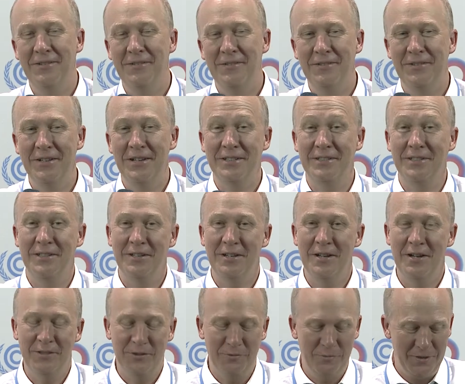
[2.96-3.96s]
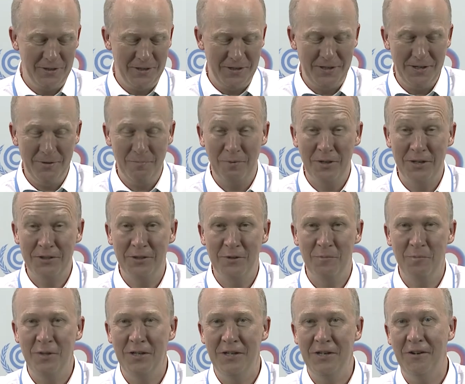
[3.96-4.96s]
Thanks. Yeah, it's really a pleasure
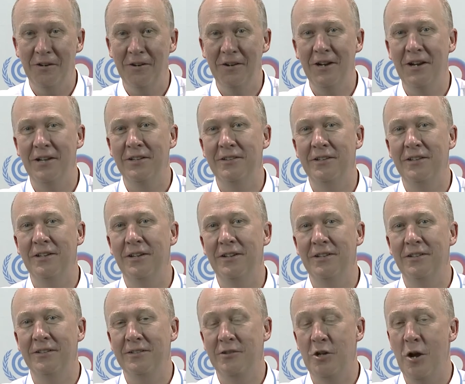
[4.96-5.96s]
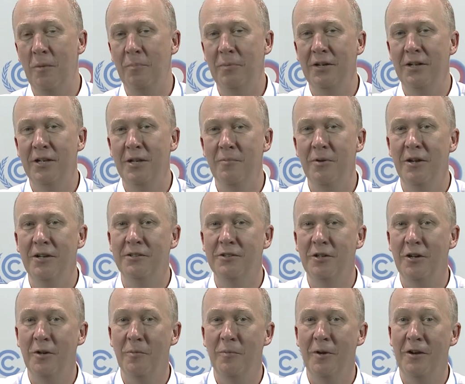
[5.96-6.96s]
to be here at the COP in Lima and
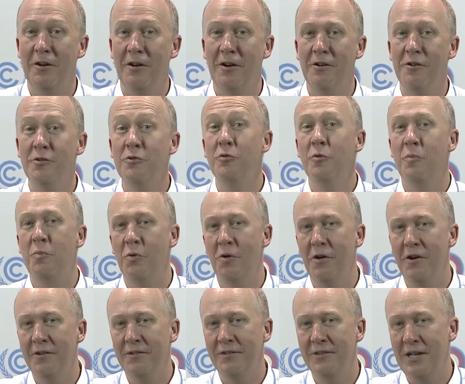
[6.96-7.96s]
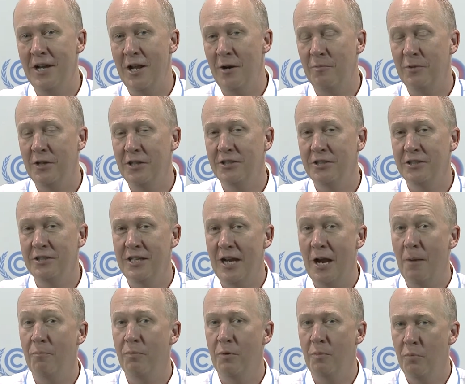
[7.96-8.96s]
talk about our new report, the Adaptation
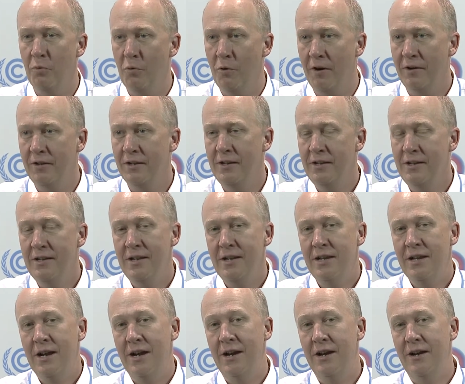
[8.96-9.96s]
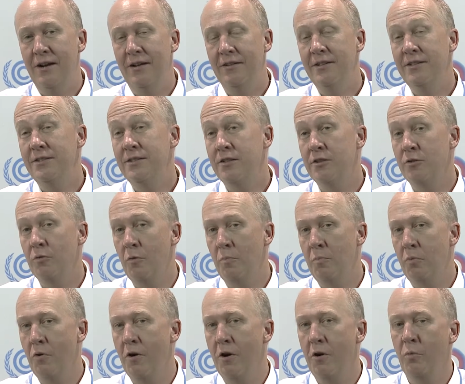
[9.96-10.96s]
Gap Report. This is a
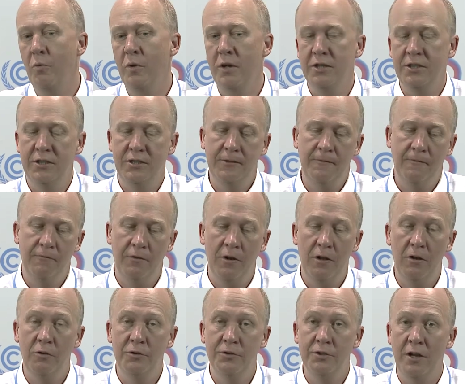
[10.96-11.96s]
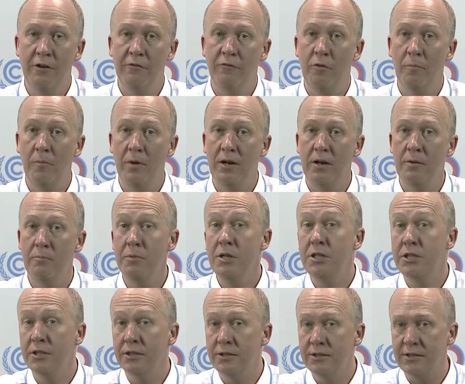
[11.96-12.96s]
report which follows on from an
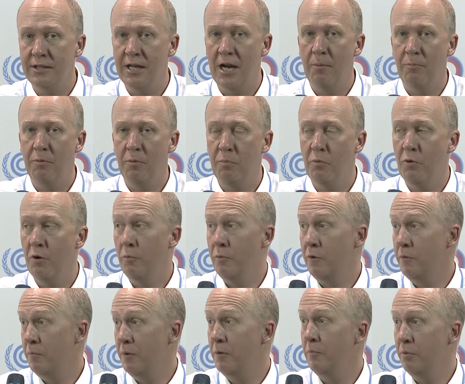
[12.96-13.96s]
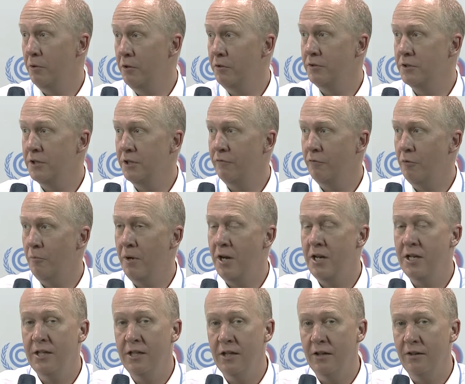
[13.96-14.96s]
emissions gap report we've been producing for
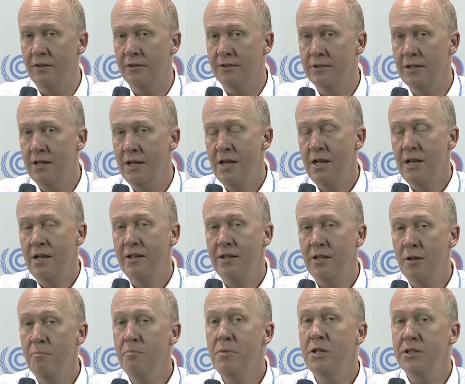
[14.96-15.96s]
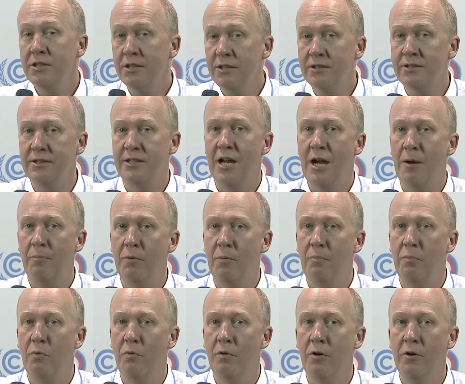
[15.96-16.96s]
many years. The emissions gap
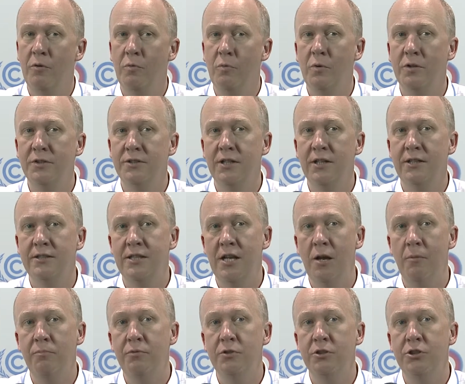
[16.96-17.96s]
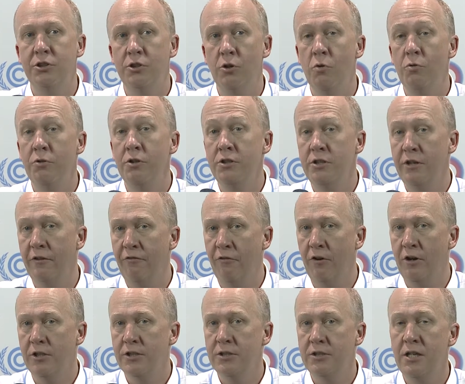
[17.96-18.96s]
report was an attempt to show the
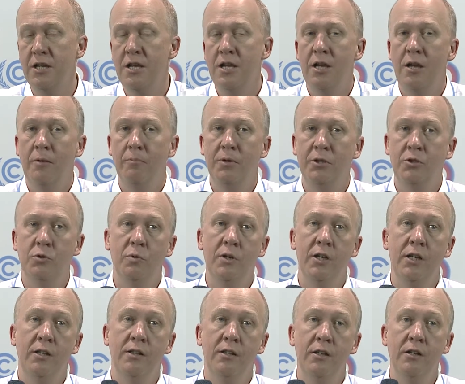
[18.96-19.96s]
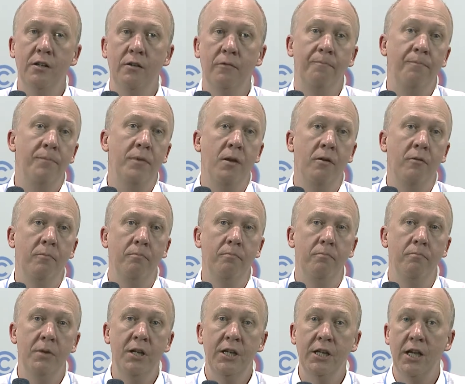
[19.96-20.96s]
difference between the
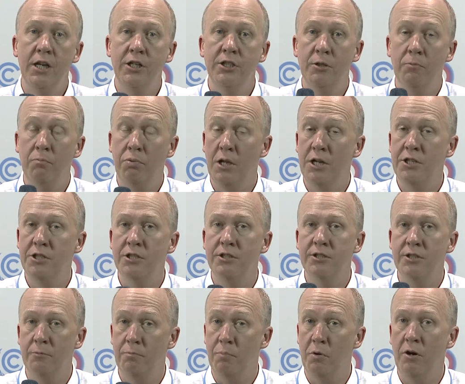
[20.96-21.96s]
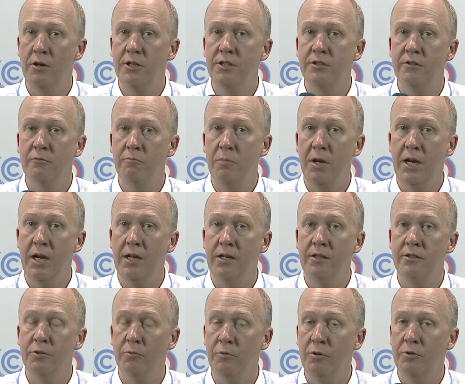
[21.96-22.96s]
mitigation pledges that parties have
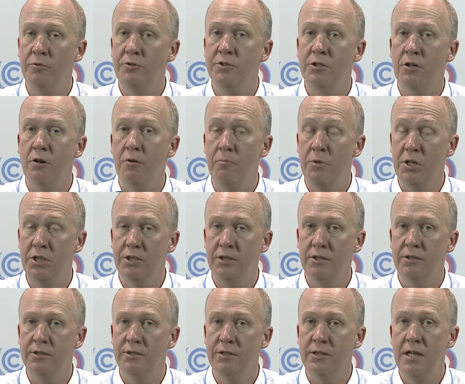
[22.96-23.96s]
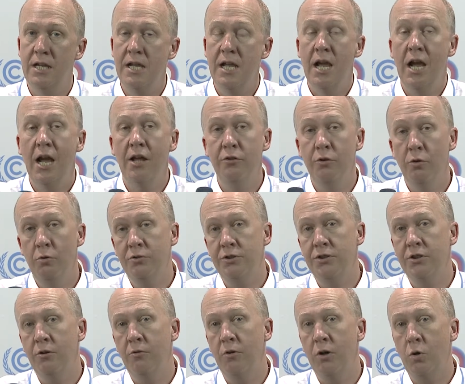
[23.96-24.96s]
made to reduce their emissions and those
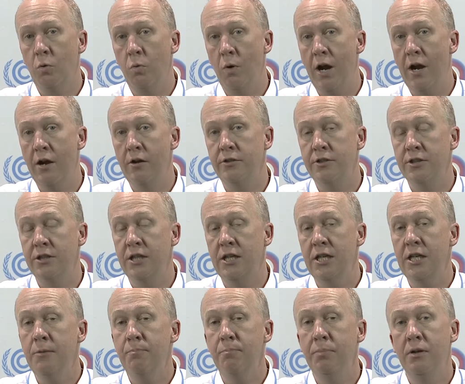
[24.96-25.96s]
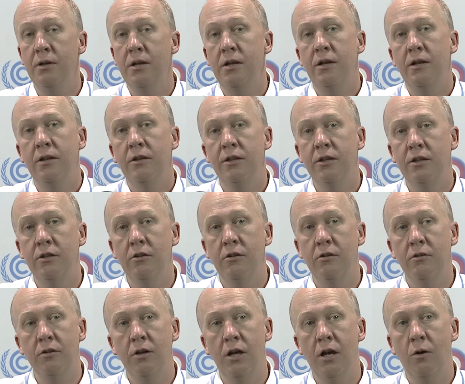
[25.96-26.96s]
that are required to keep the
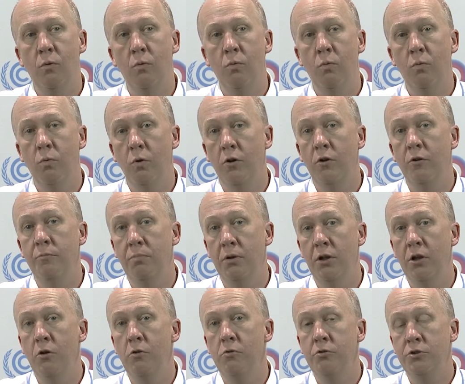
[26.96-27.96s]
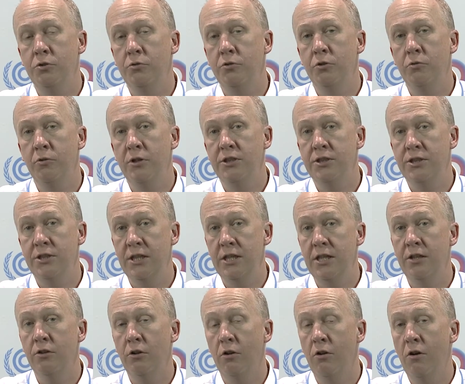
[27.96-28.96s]
world below 2 degrees
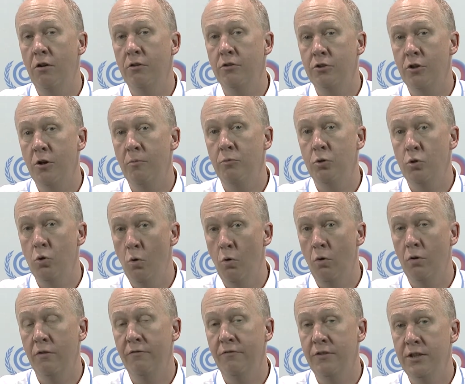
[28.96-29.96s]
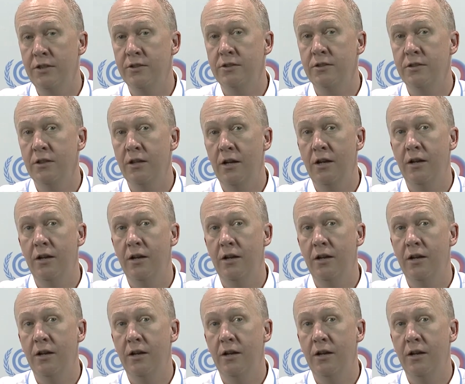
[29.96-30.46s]
C, the long-term goal of this